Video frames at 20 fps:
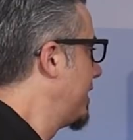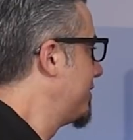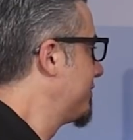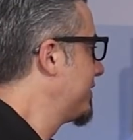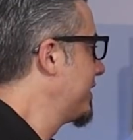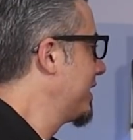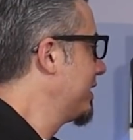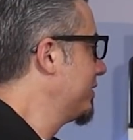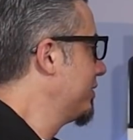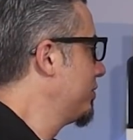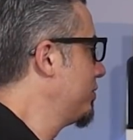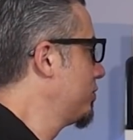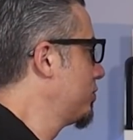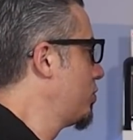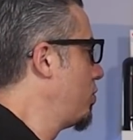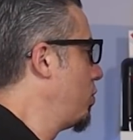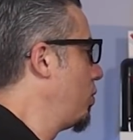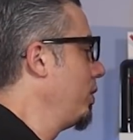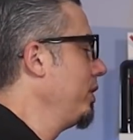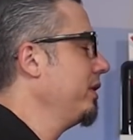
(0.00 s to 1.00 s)
I've got a little
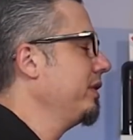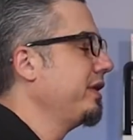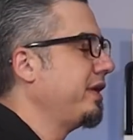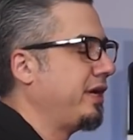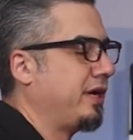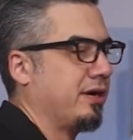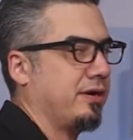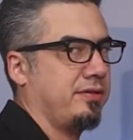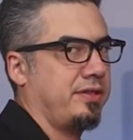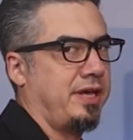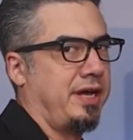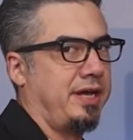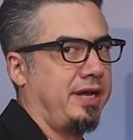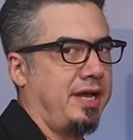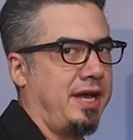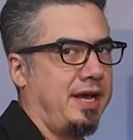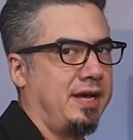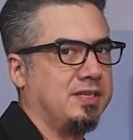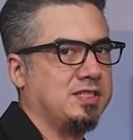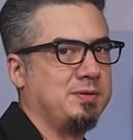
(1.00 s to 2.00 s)
coil here that
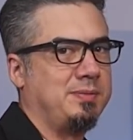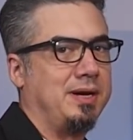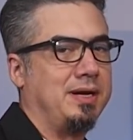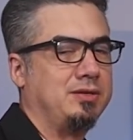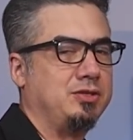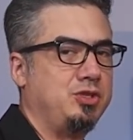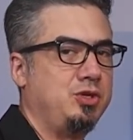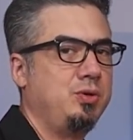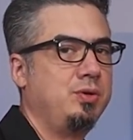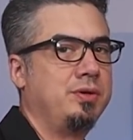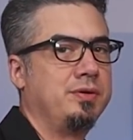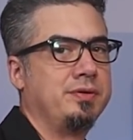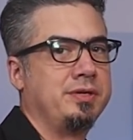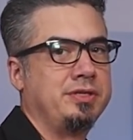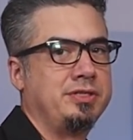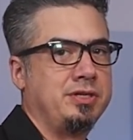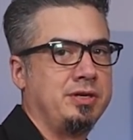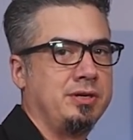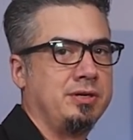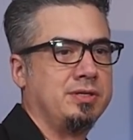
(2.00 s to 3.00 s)
has about
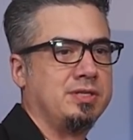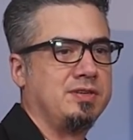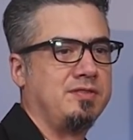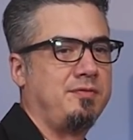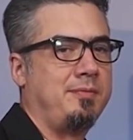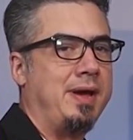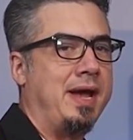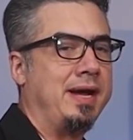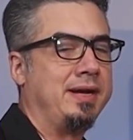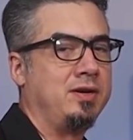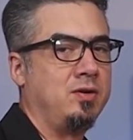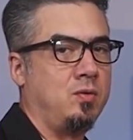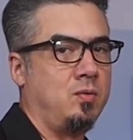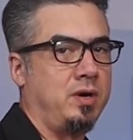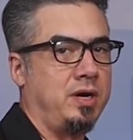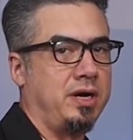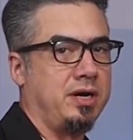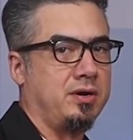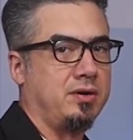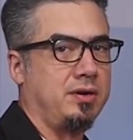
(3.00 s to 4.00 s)
200 turns of magnet
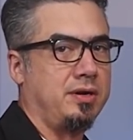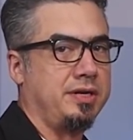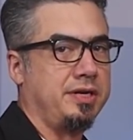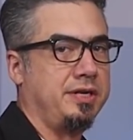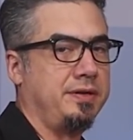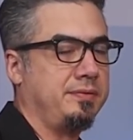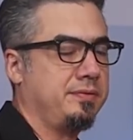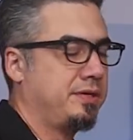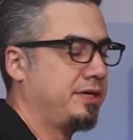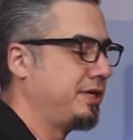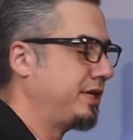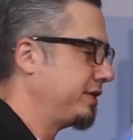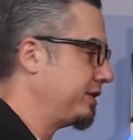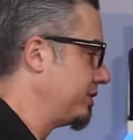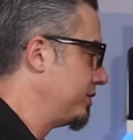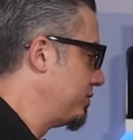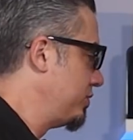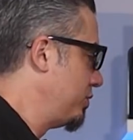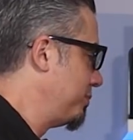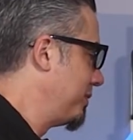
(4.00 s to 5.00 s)
wire on it
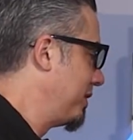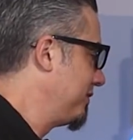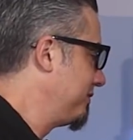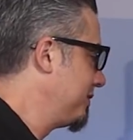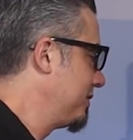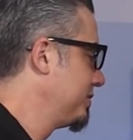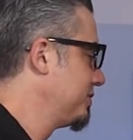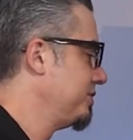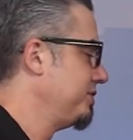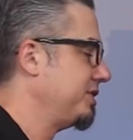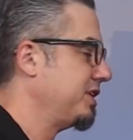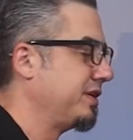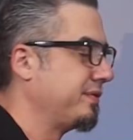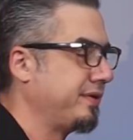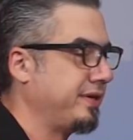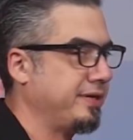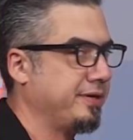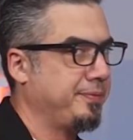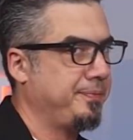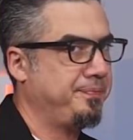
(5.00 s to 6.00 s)
connected to my function
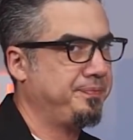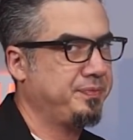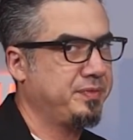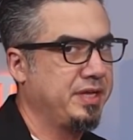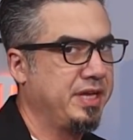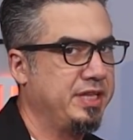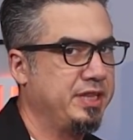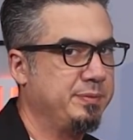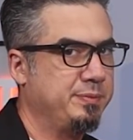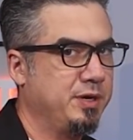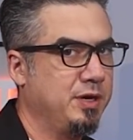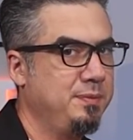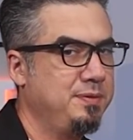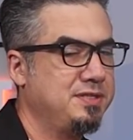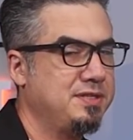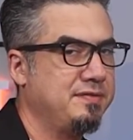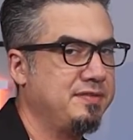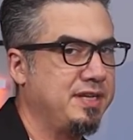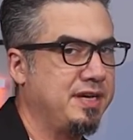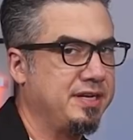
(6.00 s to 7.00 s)
generator. And the purpose
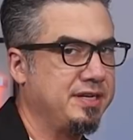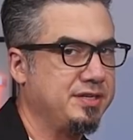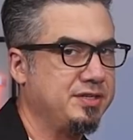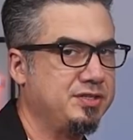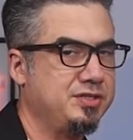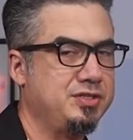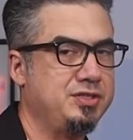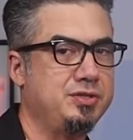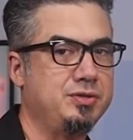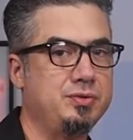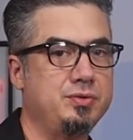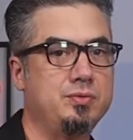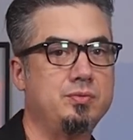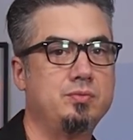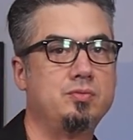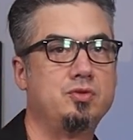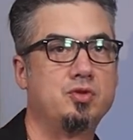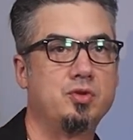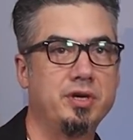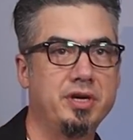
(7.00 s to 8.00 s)
of that is to
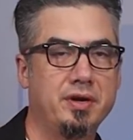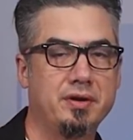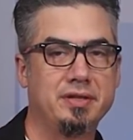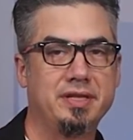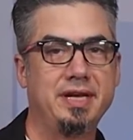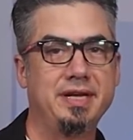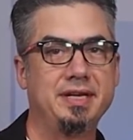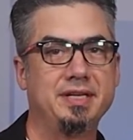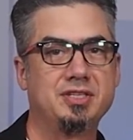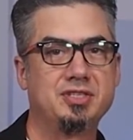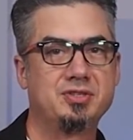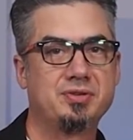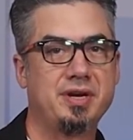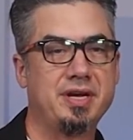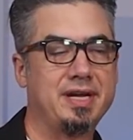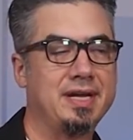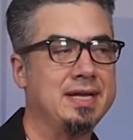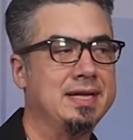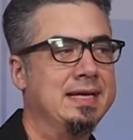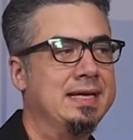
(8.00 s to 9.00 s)
trigger a lightning strike.
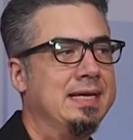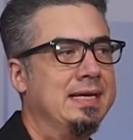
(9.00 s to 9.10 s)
